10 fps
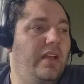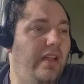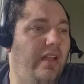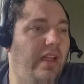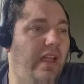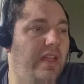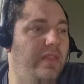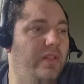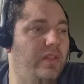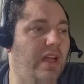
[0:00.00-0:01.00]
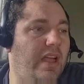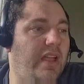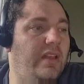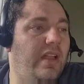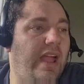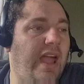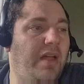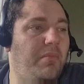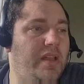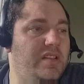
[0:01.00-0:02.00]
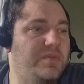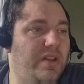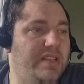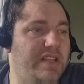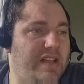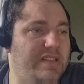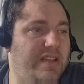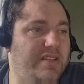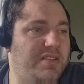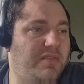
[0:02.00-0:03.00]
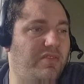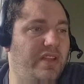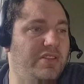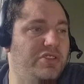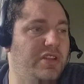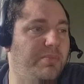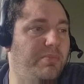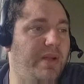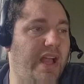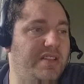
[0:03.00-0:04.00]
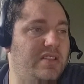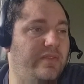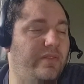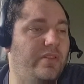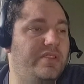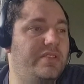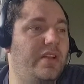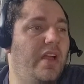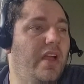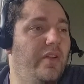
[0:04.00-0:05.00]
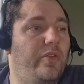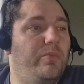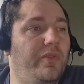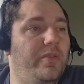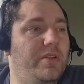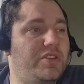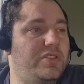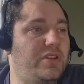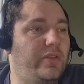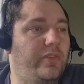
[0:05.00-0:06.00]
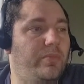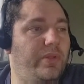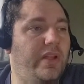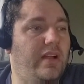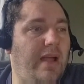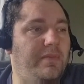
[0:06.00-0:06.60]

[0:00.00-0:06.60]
in the line at -1 attack dice for each ship past the first. Remove the mission token from the player after